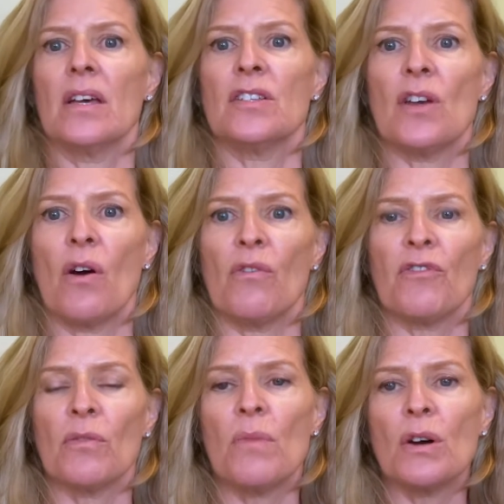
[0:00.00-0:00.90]
So
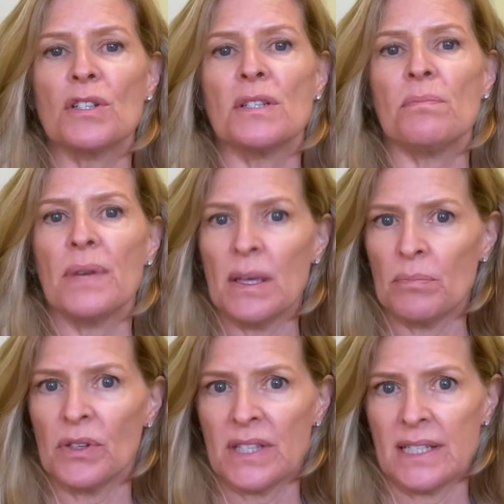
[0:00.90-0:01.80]
for most
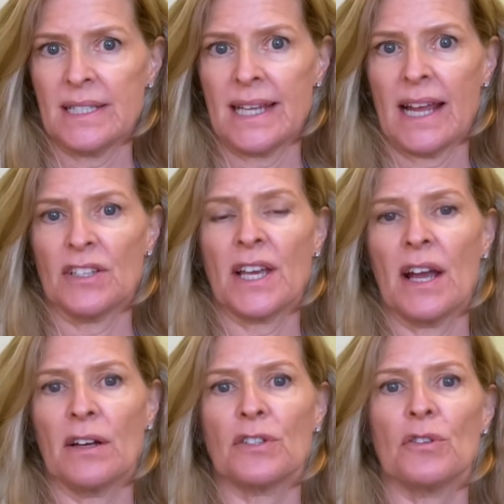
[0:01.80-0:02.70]
people these days,
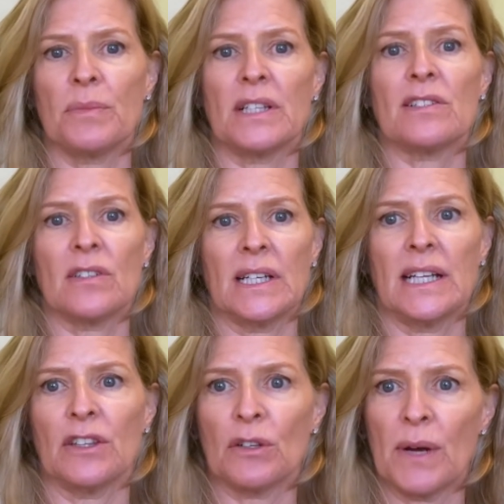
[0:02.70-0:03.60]
character means looking
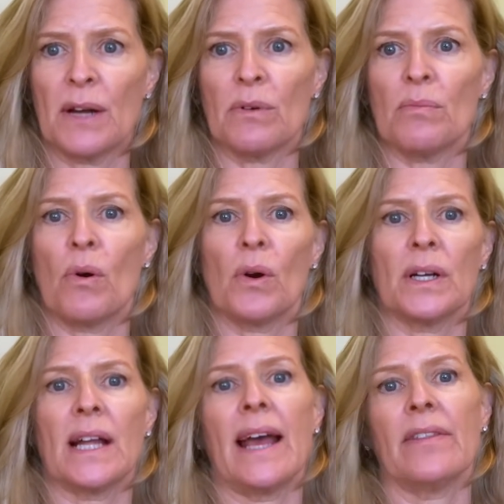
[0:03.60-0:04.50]
at the credit
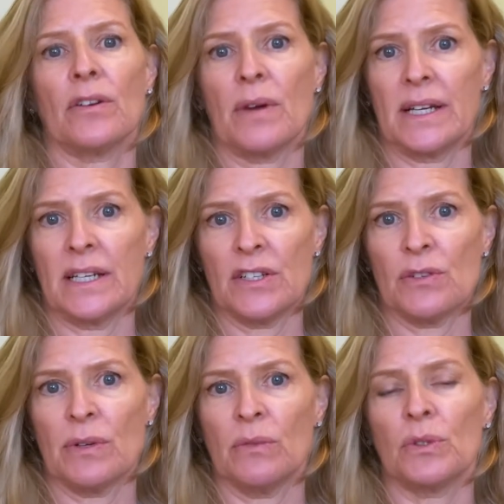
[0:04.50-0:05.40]
report and the credit
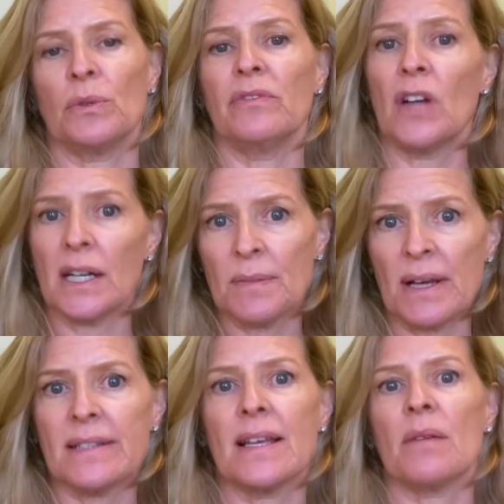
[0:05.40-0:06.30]
history, which we've talked
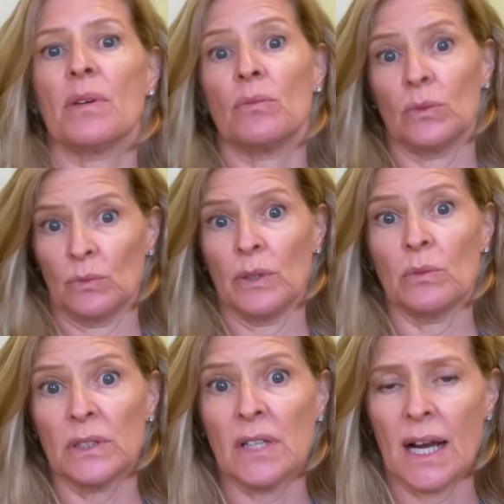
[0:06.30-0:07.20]
about some and we
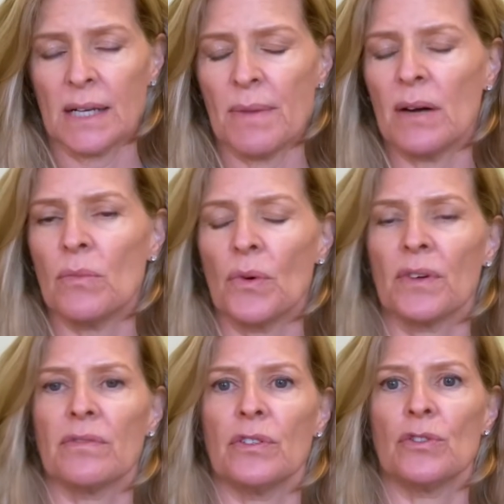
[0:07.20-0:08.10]
will talk about more
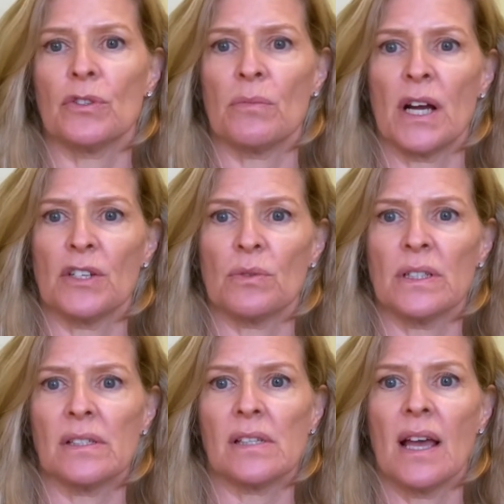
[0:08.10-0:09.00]
in future
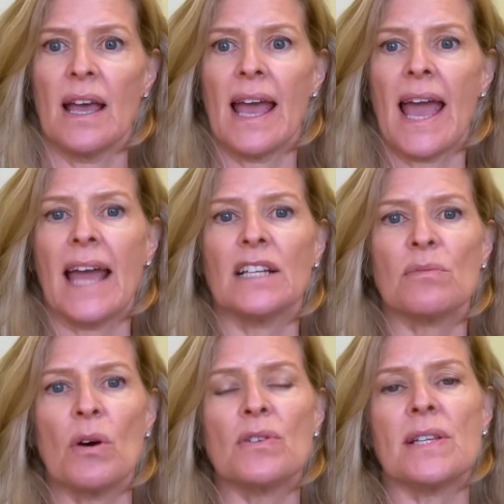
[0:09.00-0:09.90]
modules. And
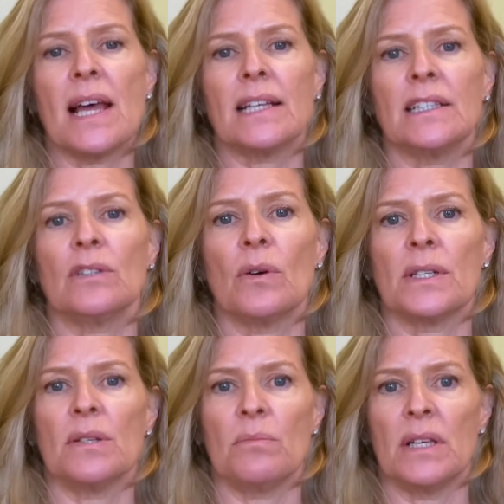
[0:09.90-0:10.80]
it's most likely
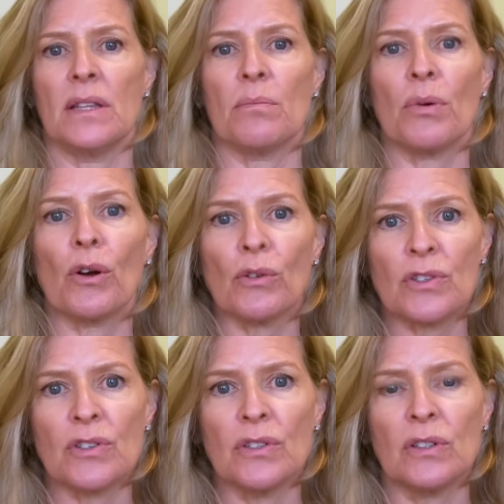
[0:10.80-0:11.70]
going to be the
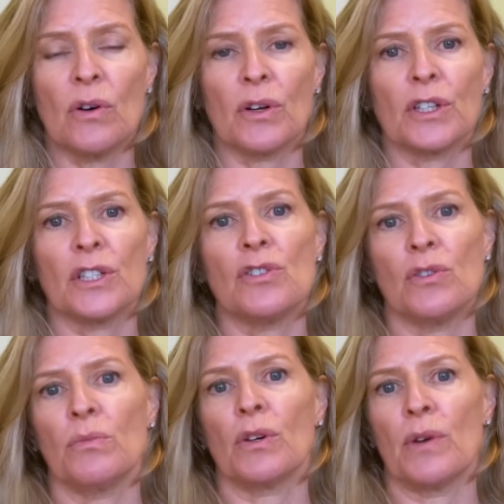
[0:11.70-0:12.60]
personal or
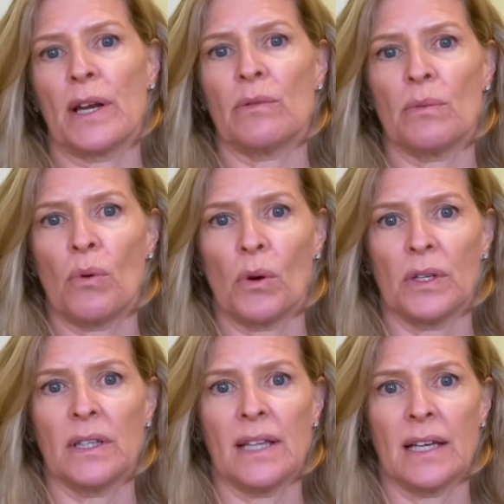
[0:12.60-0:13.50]
consumer credit
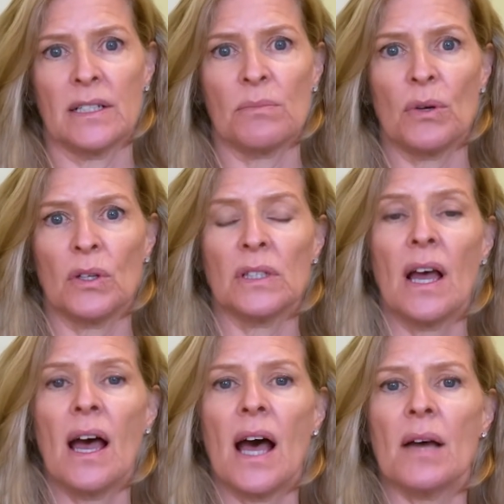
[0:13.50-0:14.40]
report that is pulled.
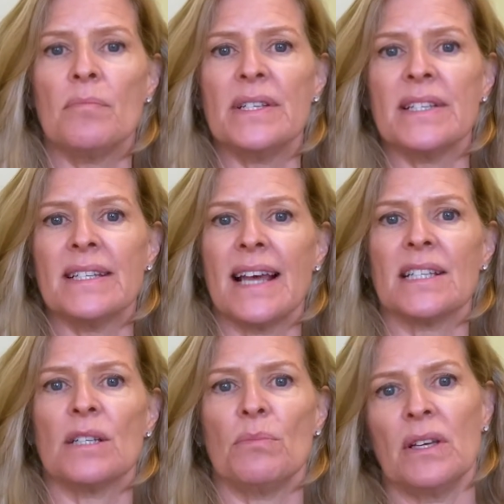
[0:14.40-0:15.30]
A business
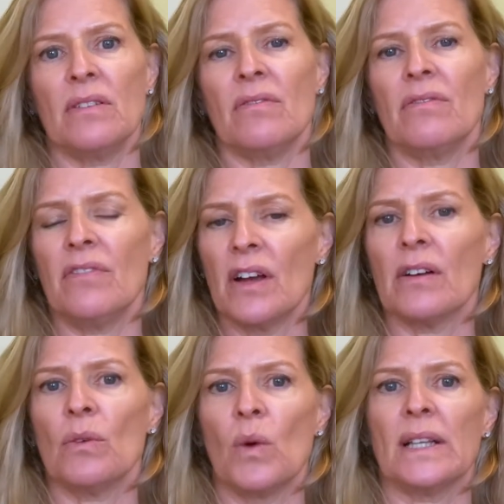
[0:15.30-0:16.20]
has to be
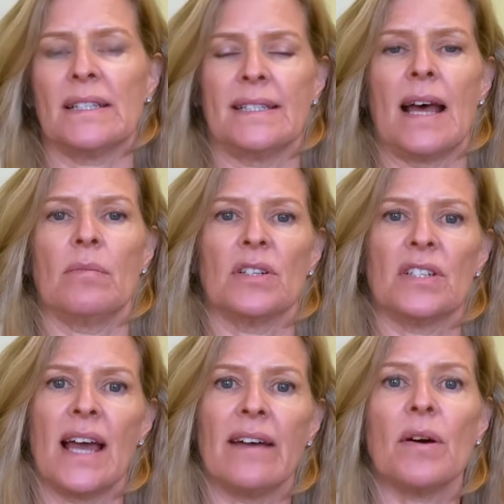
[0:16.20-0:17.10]
very well
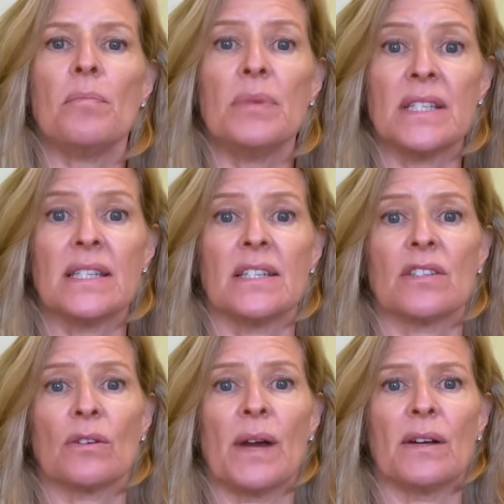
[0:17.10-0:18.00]
established to have a
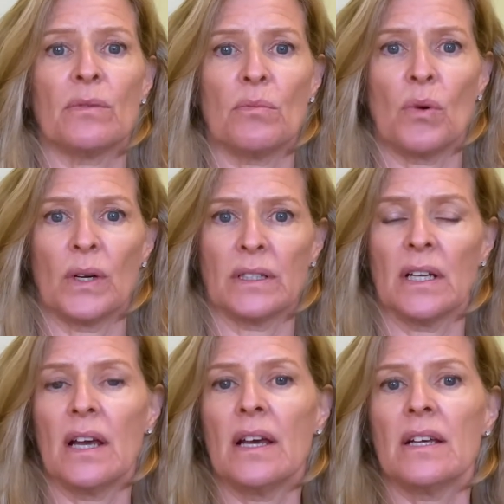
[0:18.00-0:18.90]
business credit report.
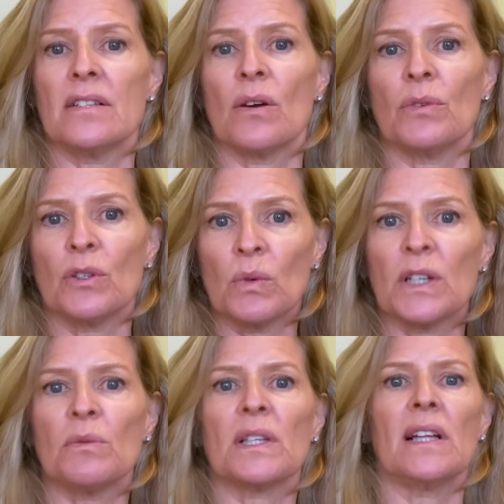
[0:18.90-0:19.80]
So when you're
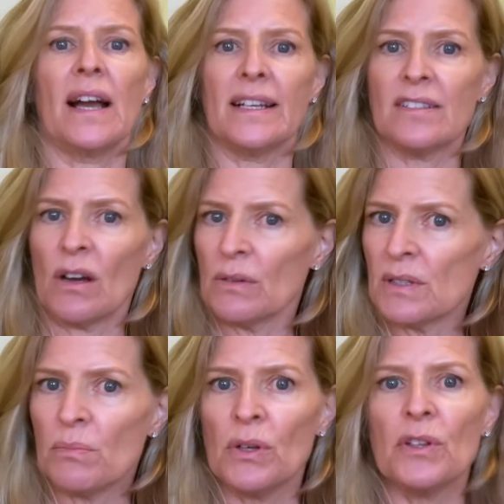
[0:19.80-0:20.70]
working with clients,
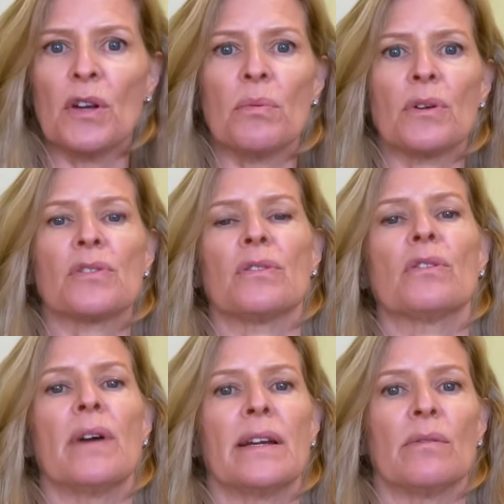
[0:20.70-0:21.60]
always pull their personal
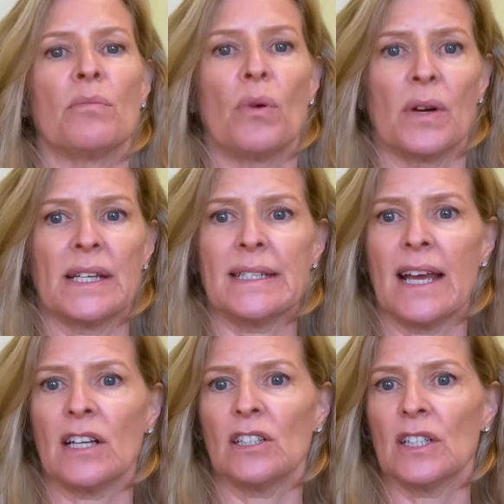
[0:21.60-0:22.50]
credit report and
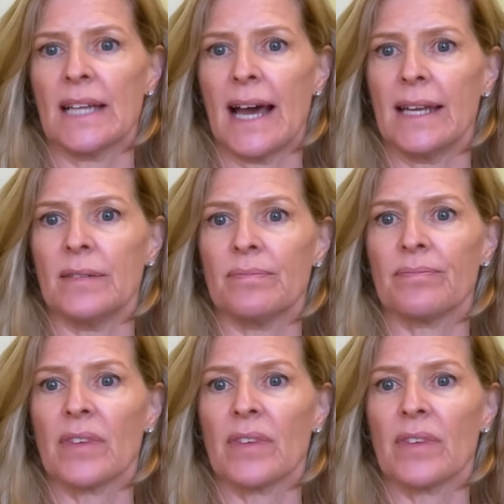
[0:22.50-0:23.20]
take a look at it.